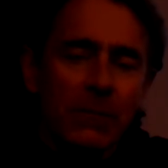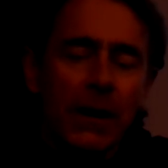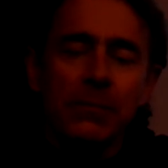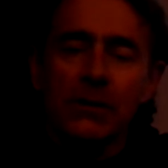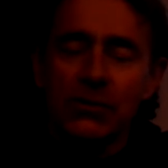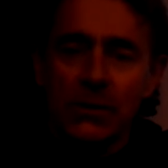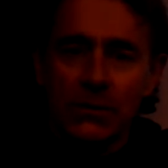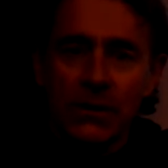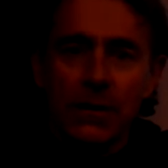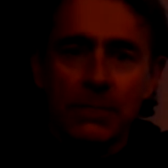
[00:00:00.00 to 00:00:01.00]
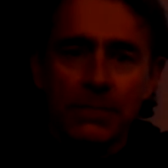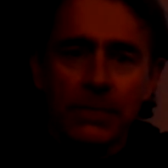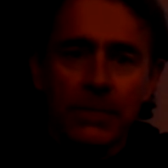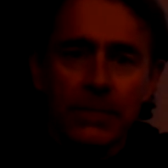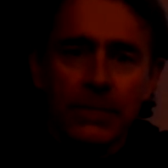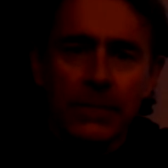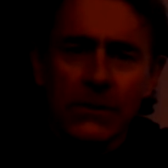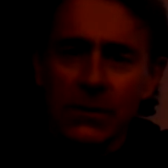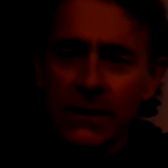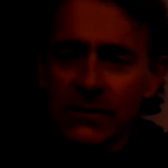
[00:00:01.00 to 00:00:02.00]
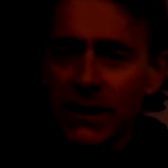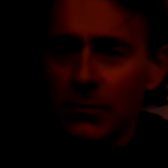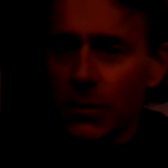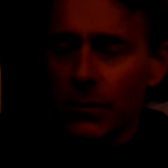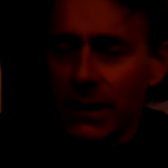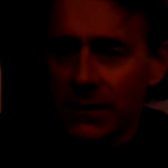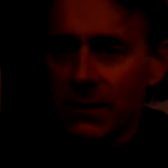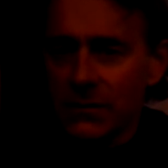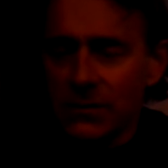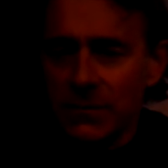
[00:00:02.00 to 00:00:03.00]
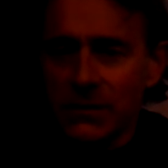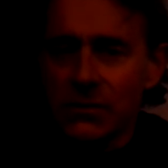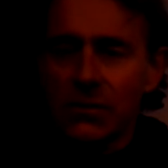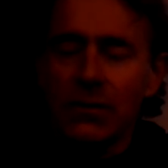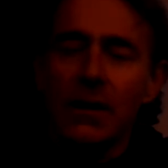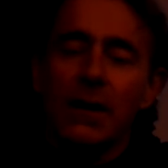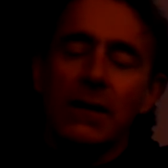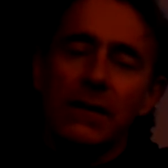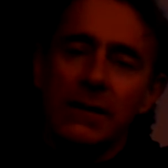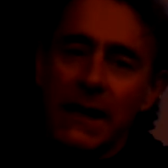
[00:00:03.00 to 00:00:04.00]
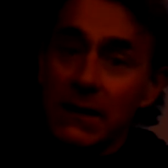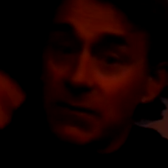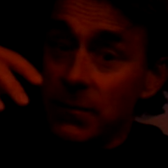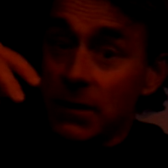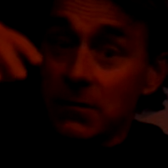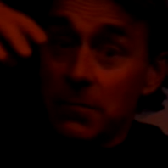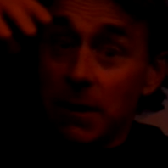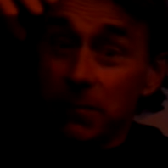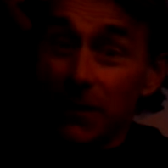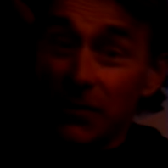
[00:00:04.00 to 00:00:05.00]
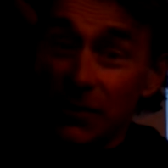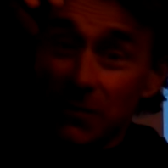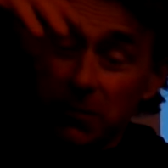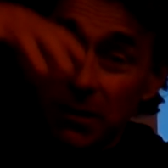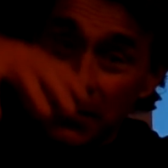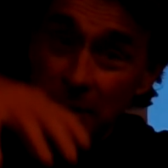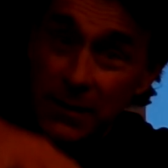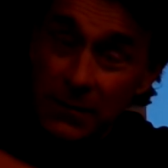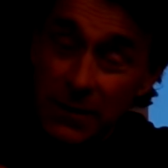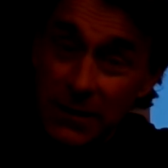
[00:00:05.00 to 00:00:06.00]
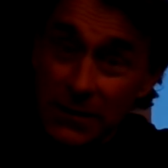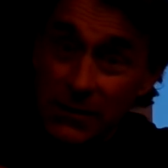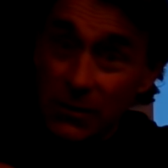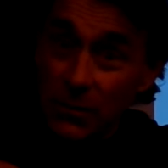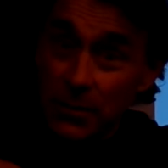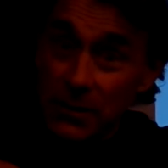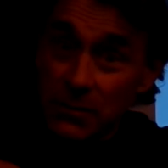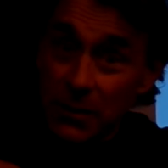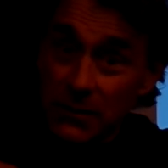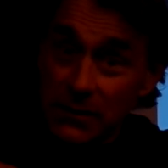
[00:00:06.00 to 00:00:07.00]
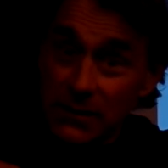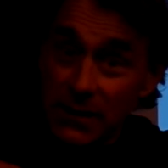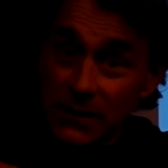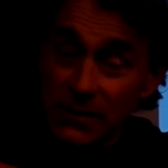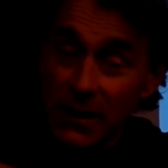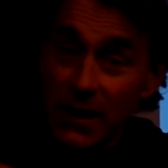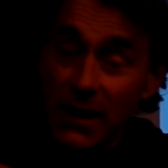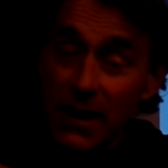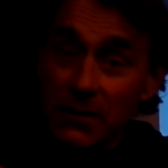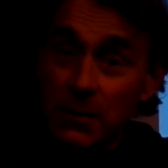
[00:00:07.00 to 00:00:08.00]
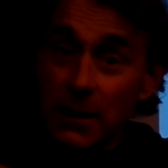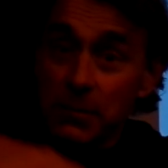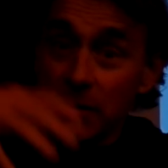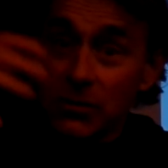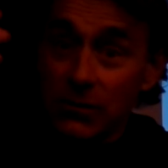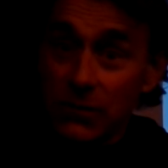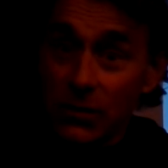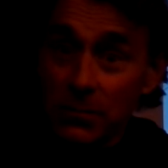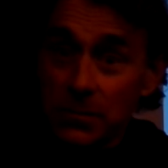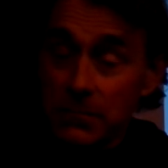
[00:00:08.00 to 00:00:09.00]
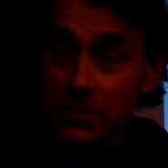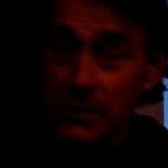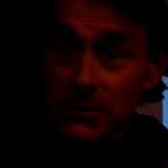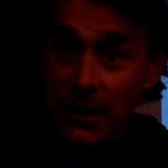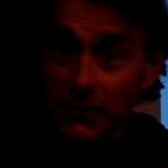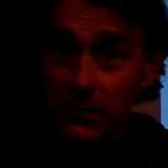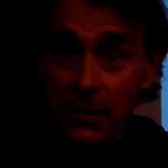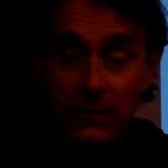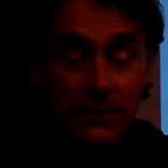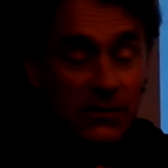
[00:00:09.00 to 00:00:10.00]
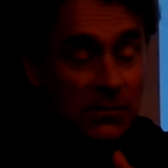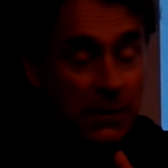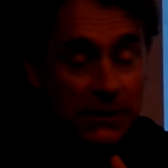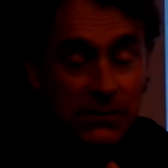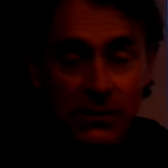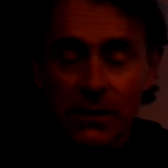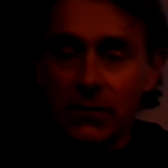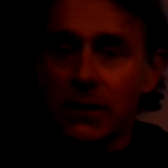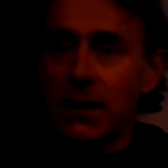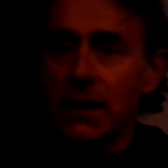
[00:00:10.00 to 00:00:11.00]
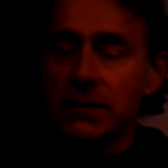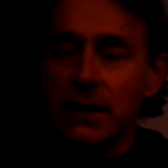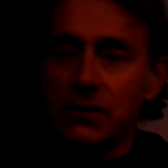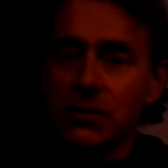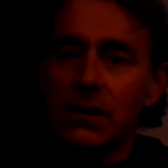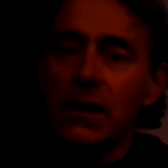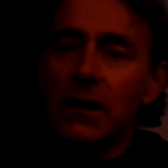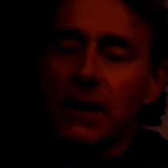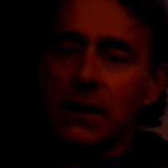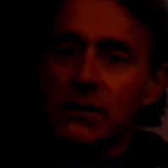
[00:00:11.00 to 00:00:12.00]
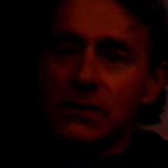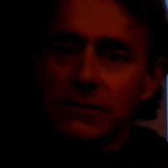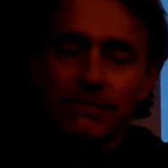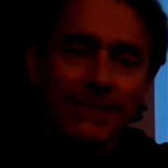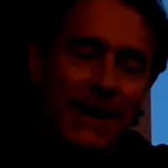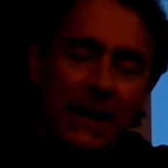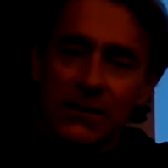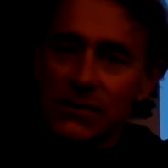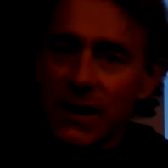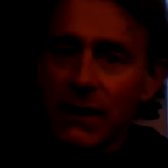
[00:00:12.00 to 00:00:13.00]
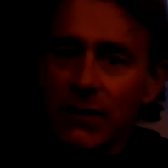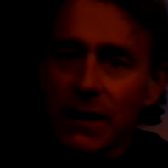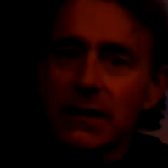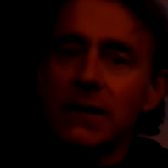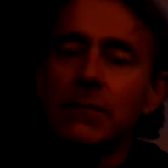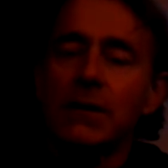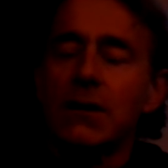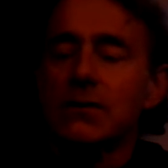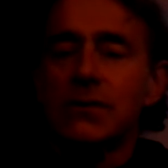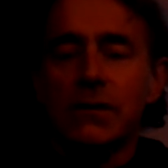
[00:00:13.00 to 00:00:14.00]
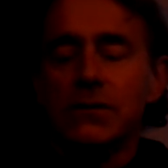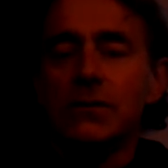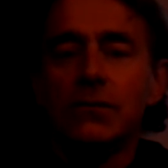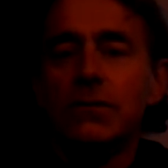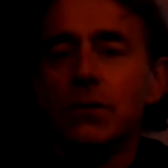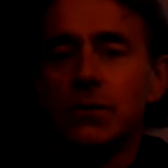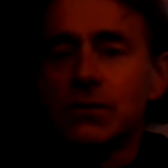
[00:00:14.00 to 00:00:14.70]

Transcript: Population goes up. So that's sad, where we end our semester. The Native American population is plummeting because the Europeans brought disease, and the population of Europe plus Africa, despite slavery, and Asia is kind of skyrocketing because of these new food